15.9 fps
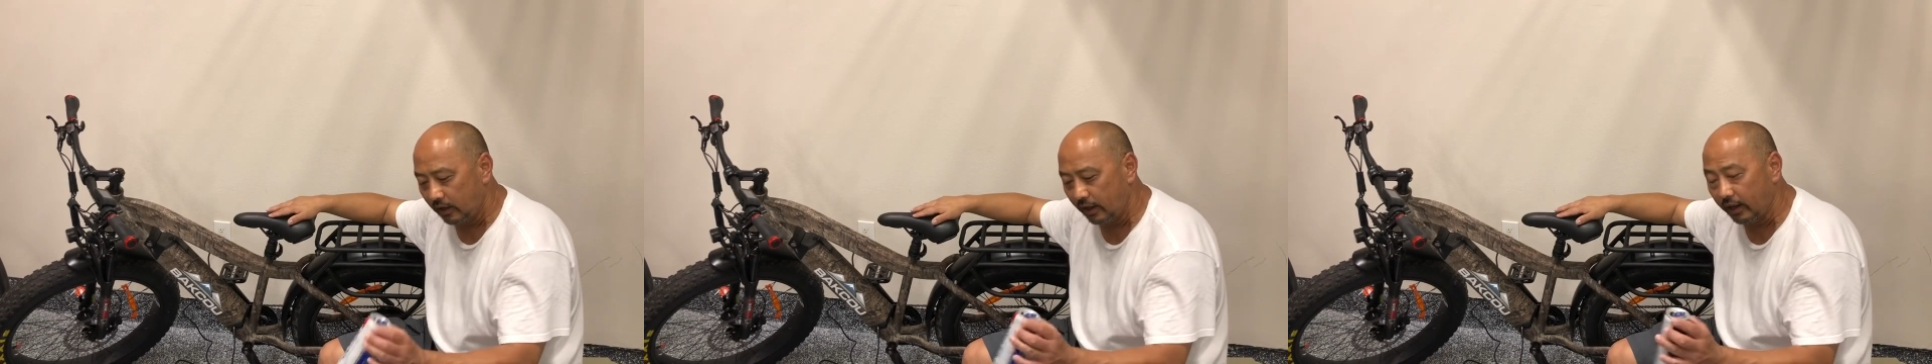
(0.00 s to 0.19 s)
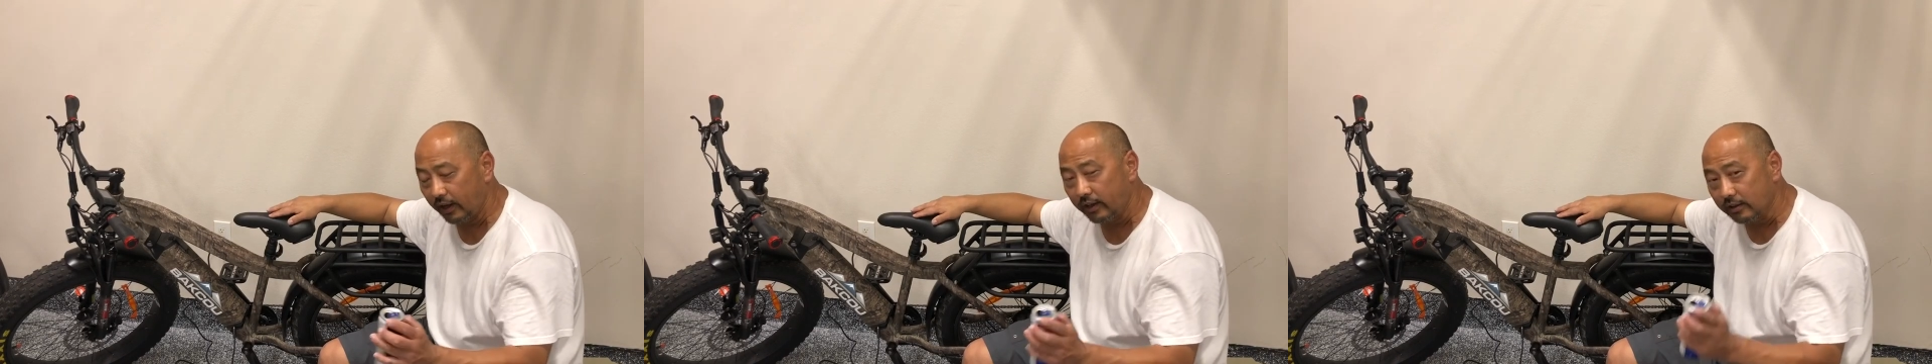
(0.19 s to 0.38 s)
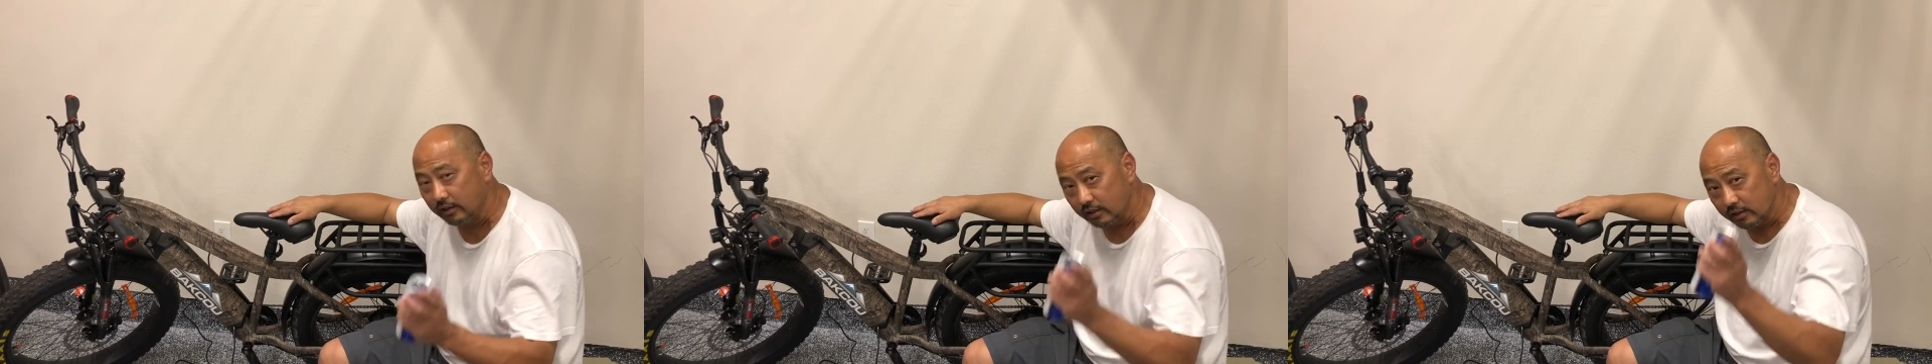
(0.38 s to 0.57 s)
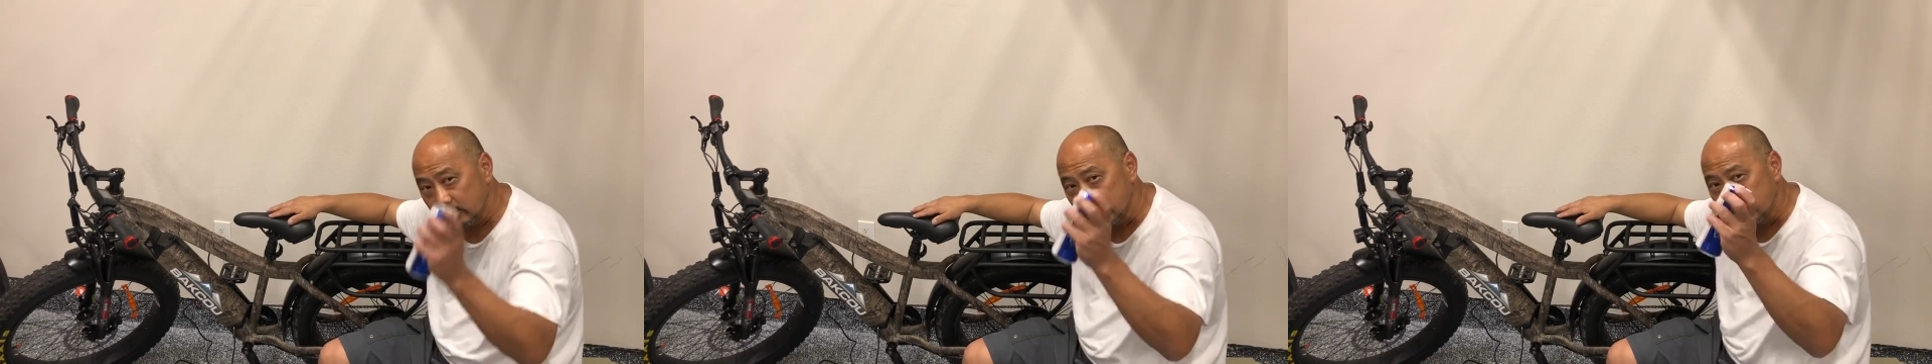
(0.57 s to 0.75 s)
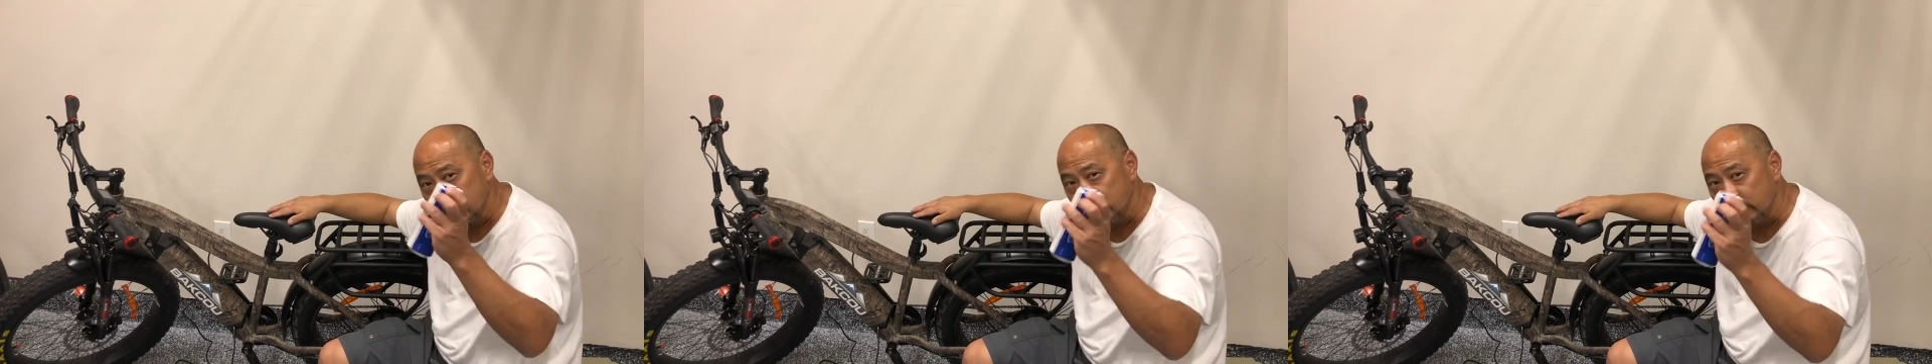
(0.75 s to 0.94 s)
and
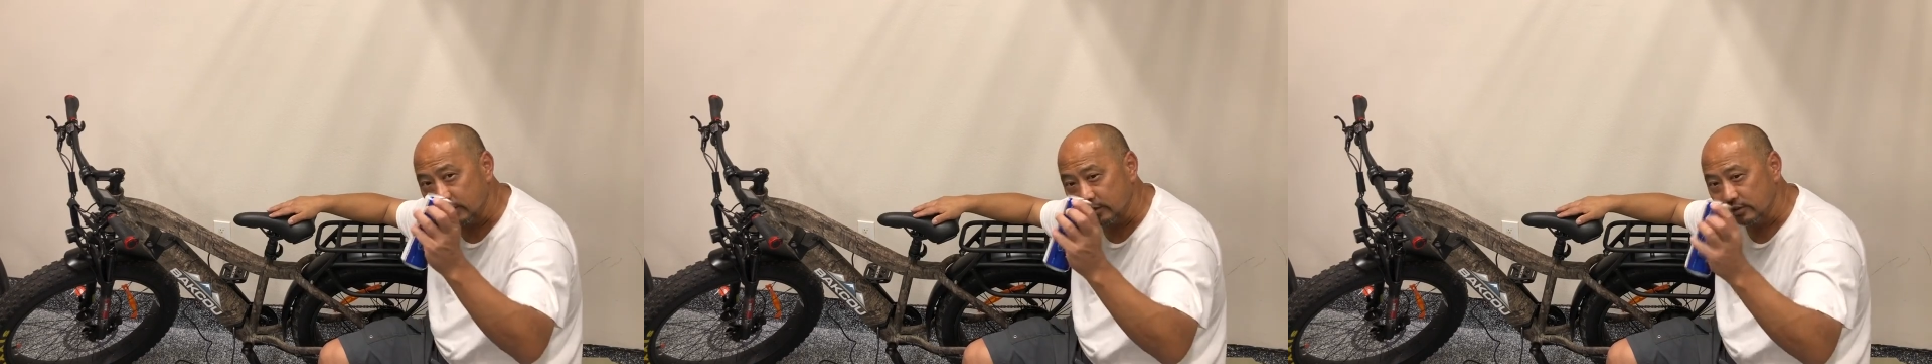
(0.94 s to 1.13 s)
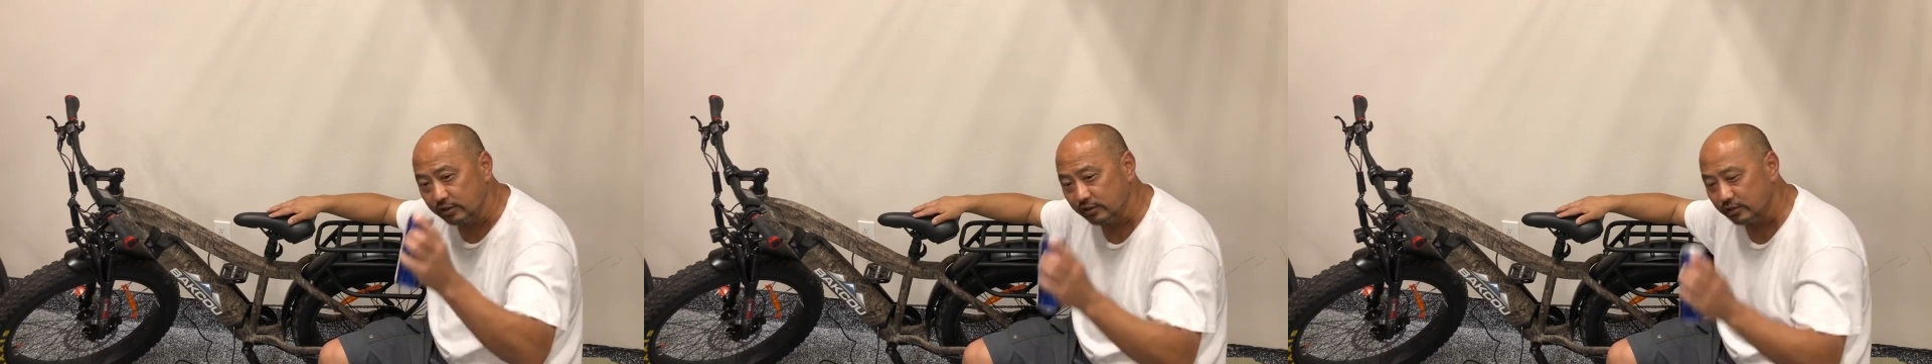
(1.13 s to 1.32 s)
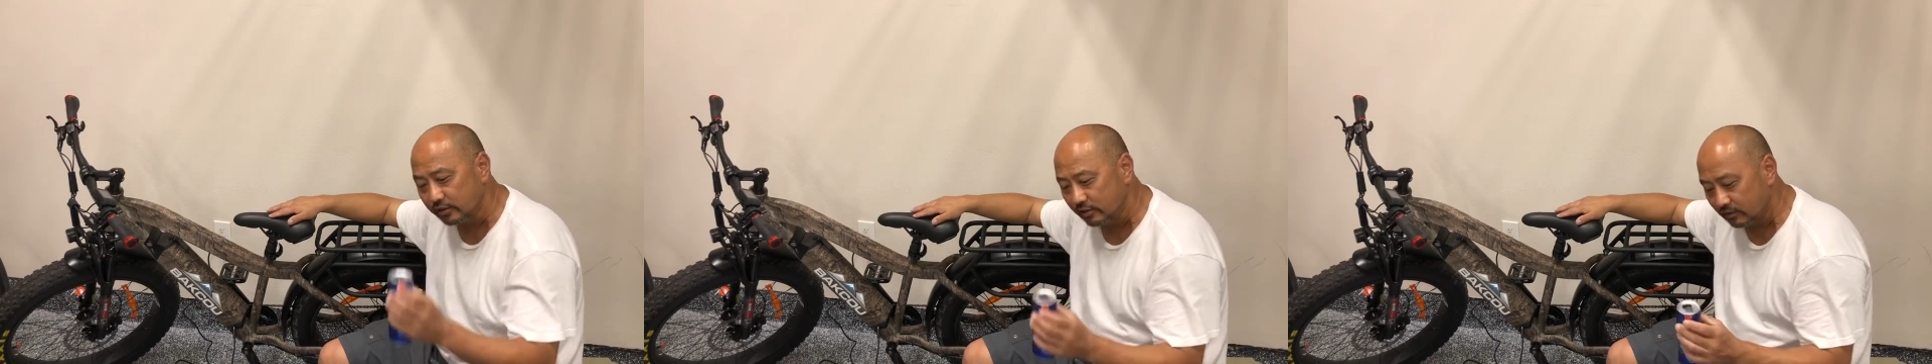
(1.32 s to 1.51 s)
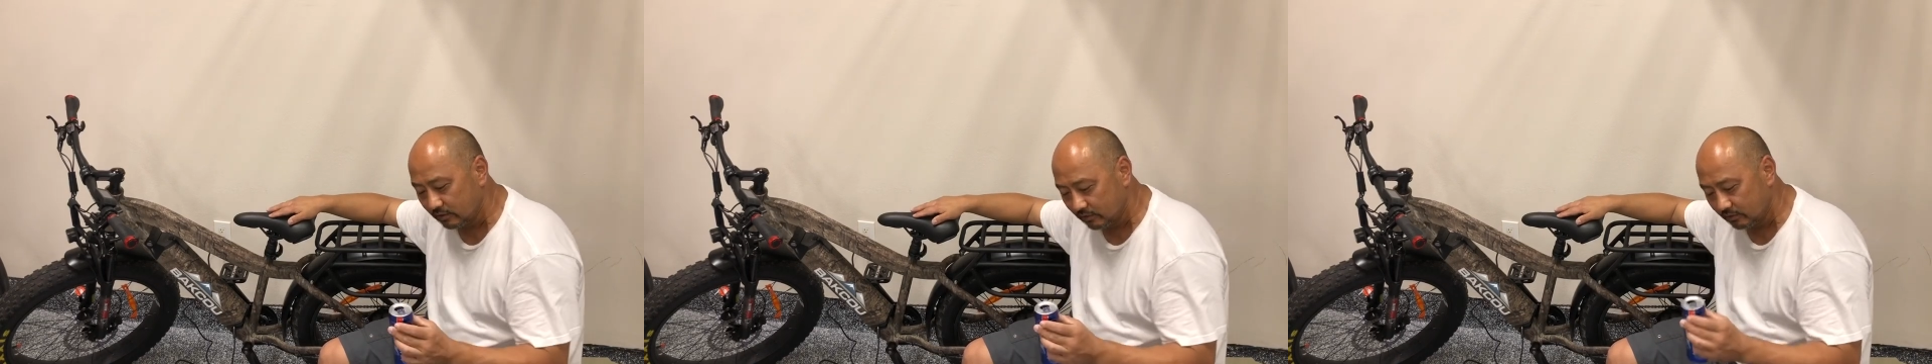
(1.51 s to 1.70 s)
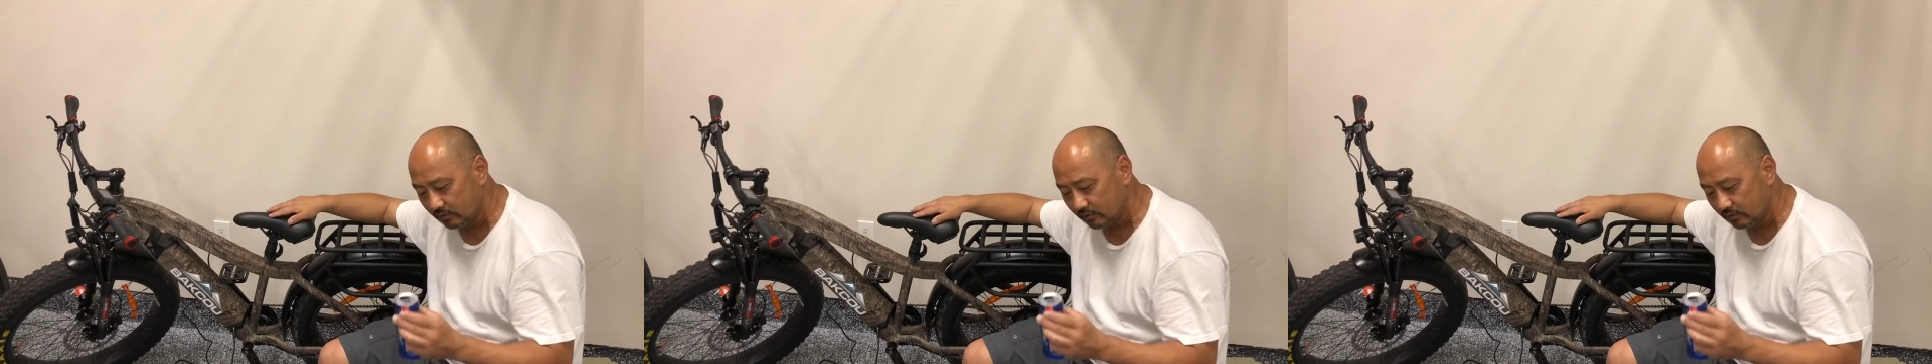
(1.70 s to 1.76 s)
cheers.